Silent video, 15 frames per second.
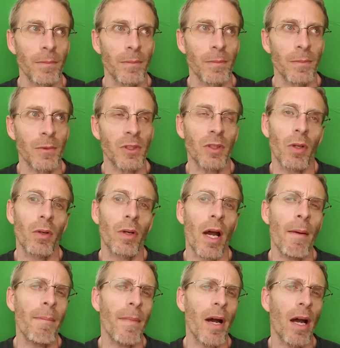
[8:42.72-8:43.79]
So I
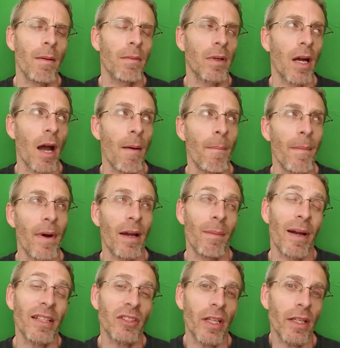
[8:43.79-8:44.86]
might
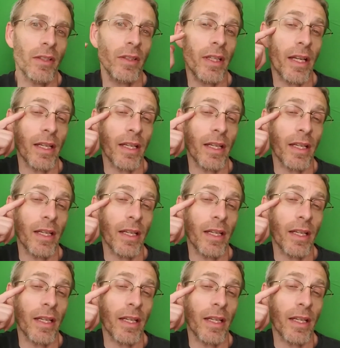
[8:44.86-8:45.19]
try to do that.